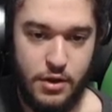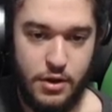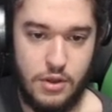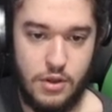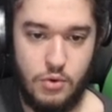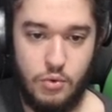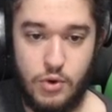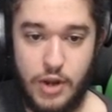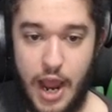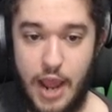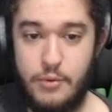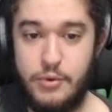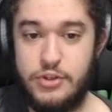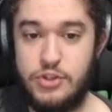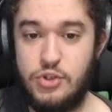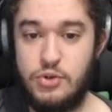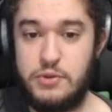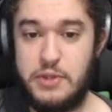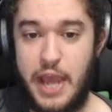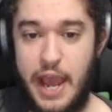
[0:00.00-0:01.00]
what I would
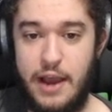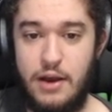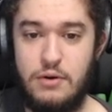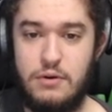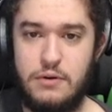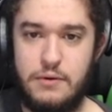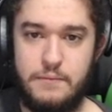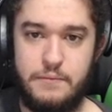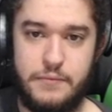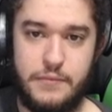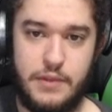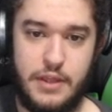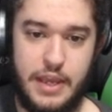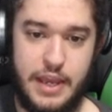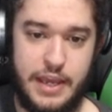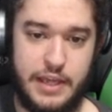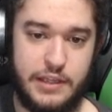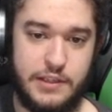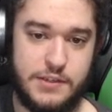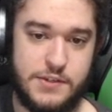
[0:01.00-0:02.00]
do now
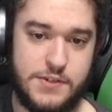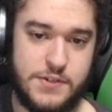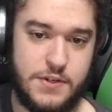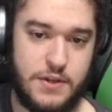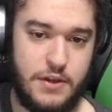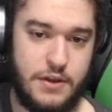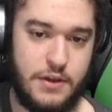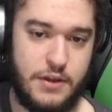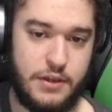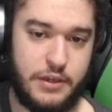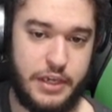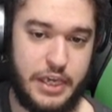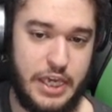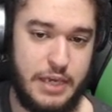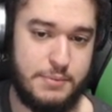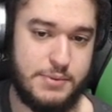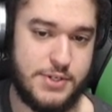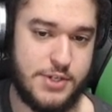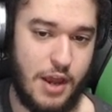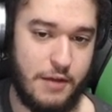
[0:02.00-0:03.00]
is
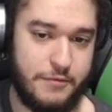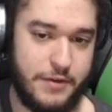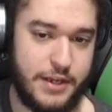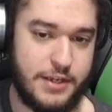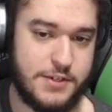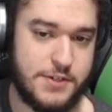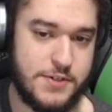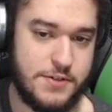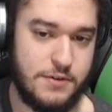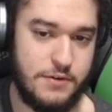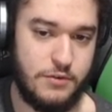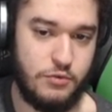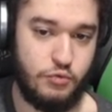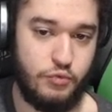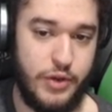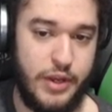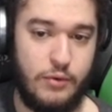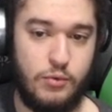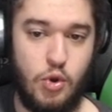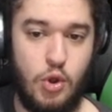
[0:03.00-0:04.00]
keep suffix,
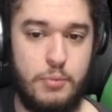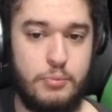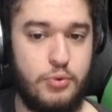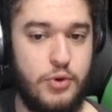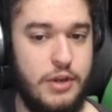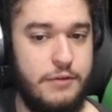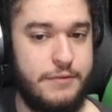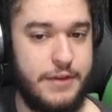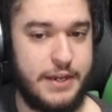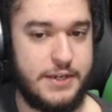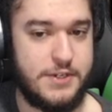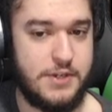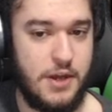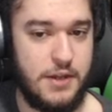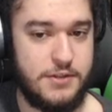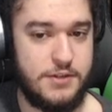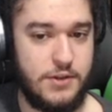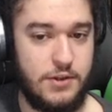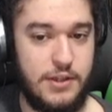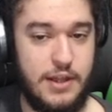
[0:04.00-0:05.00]
reroll prefix
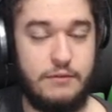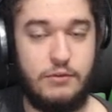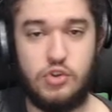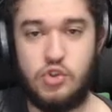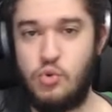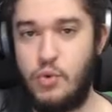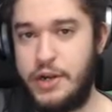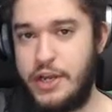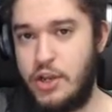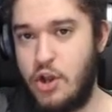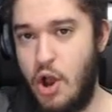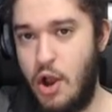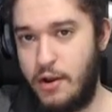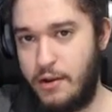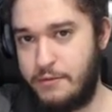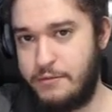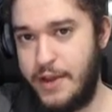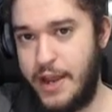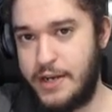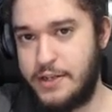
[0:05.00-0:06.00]
until level 20 conch
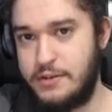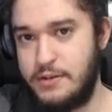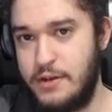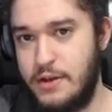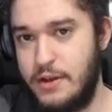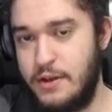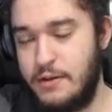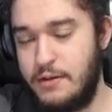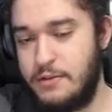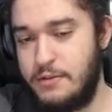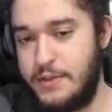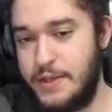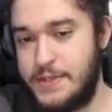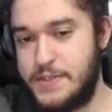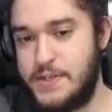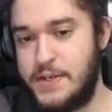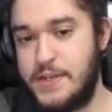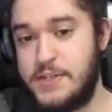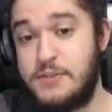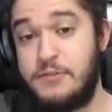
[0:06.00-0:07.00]
effect. This
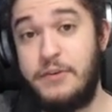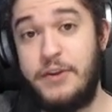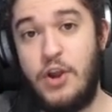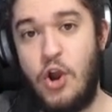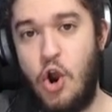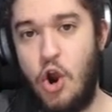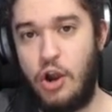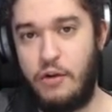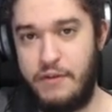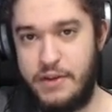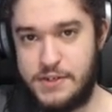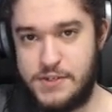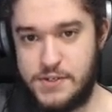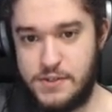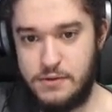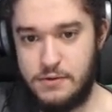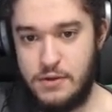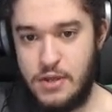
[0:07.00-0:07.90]
is via harvest.